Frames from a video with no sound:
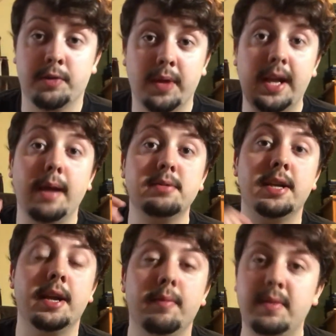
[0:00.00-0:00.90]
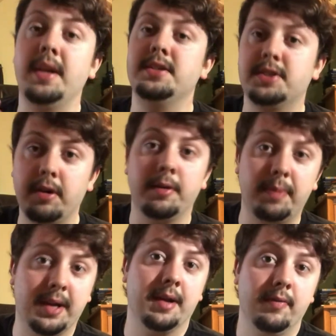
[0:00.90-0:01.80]
When it came to him, things start to
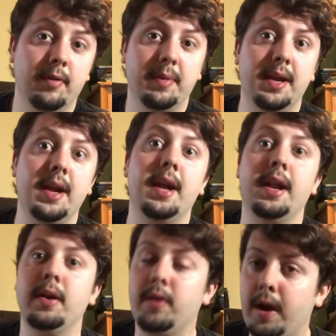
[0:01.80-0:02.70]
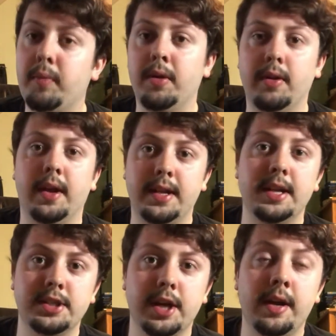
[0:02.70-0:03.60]
pick up for me. And I really like
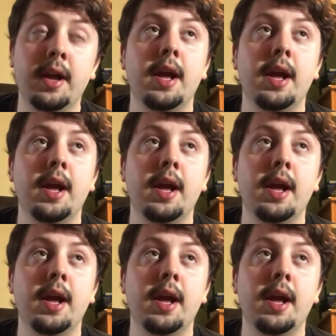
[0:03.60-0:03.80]
DJ.